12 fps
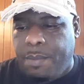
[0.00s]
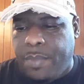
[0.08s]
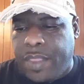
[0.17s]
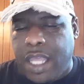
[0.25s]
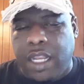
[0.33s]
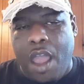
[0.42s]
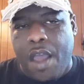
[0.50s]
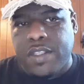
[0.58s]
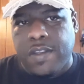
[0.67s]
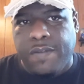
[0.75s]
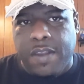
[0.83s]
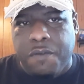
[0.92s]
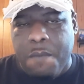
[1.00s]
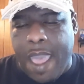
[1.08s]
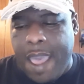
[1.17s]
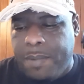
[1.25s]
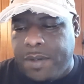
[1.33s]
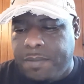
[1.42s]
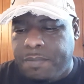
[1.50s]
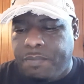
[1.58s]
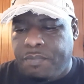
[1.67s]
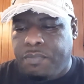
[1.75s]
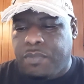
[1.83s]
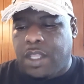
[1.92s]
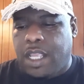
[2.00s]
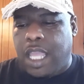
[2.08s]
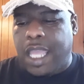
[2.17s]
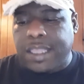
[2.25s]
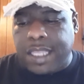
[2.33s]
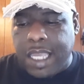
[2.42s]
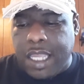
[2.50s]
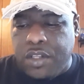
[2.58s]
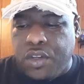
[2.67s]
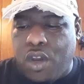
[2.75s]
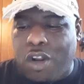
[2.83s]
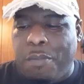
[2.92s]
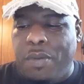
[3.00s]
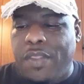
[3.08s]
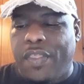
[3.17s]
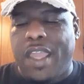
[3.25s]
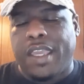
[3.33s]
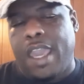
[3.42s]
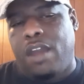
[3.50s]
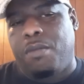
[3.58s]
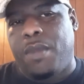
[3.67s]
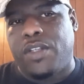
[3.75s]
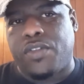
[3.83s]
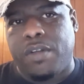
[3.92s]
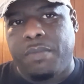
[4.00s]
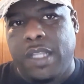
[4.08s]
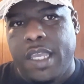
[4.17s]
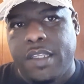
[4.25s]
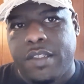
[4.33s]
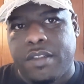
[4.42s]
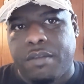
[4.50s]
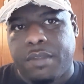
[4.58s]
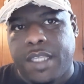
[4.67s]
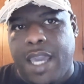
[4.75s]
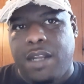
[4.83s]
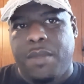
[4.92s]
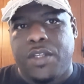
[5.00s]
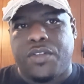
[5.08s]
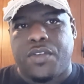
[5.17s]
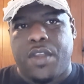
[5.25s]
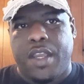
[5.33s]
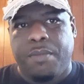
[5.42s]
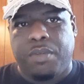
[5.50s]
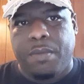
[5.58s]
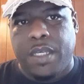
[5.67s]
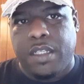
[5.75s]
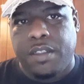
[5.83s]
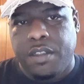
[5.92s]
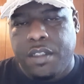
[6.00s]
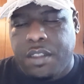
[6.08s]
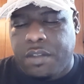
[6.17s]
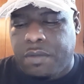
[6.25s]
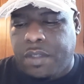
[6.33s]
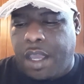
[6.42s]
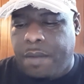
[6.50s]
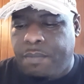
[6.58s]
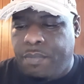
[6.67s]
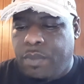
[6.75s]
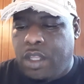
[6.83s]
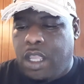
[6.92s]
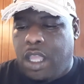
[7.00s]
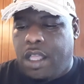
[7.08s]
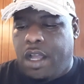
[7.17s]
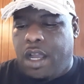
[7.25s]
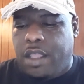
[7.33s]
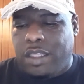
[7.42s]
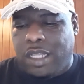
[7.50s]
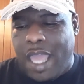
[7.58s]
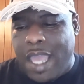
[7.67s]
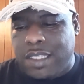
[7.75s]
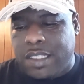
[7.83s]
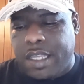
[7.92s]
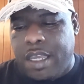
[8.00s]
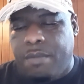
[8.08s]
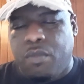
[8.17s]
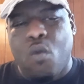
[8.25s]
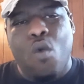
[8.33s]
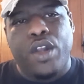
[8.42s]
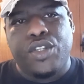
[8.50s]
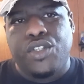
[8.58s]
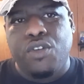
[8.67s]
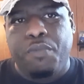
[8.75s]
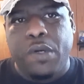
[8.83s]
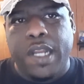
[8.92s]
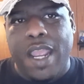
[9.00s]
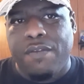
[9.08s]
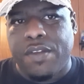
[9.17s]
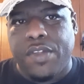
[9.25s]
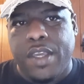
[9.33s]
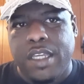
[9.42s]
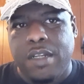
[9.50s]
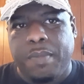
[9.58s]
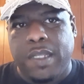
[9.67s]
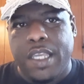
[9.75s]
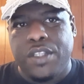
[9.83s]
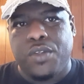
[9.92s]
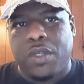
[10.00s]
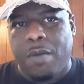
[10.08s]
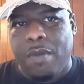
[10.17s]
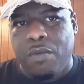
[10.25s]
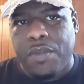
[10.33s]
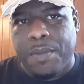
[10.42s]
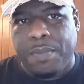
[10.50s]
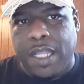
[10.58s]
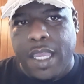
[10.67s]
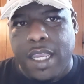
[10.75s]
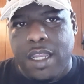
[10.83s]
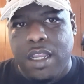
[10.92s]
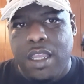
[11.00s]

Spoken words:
that loss event from happening. And then you're going to put that countermeasure in place. Countermeasures are implemented. Okay. The last step, once you put everything into place, you come up with a plan,